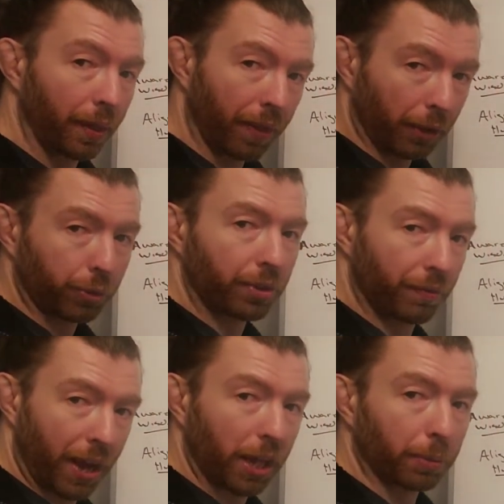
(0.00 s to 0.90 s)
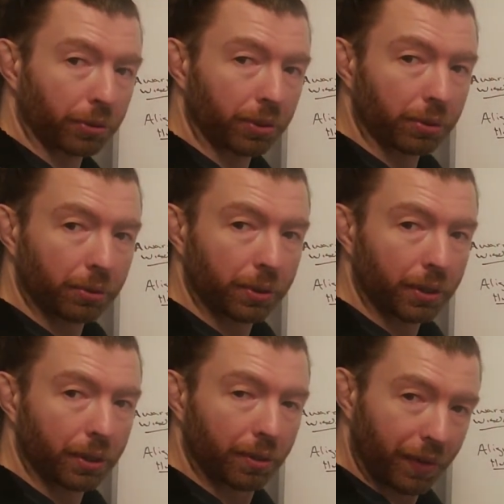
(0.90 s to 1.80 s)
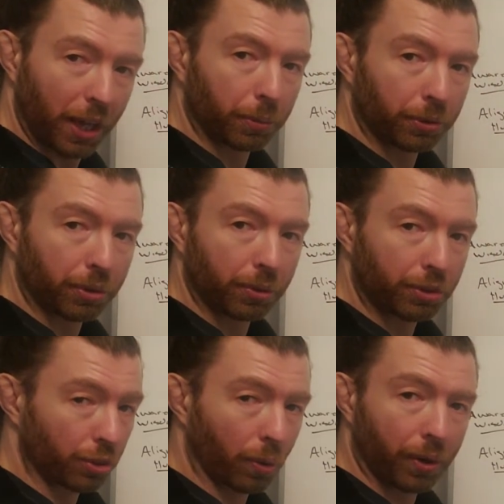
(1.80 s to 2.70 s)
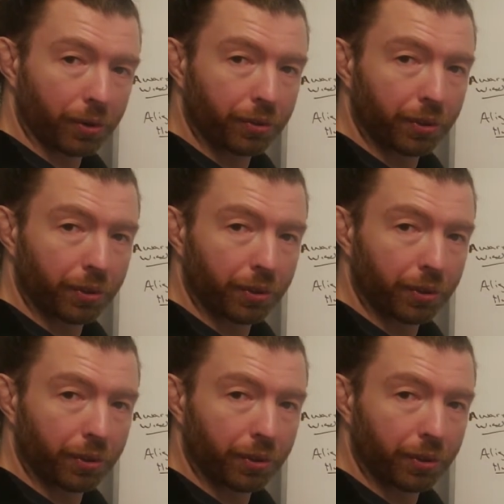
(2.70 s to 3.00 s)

That's what's available to you. It's available to you. It's yours.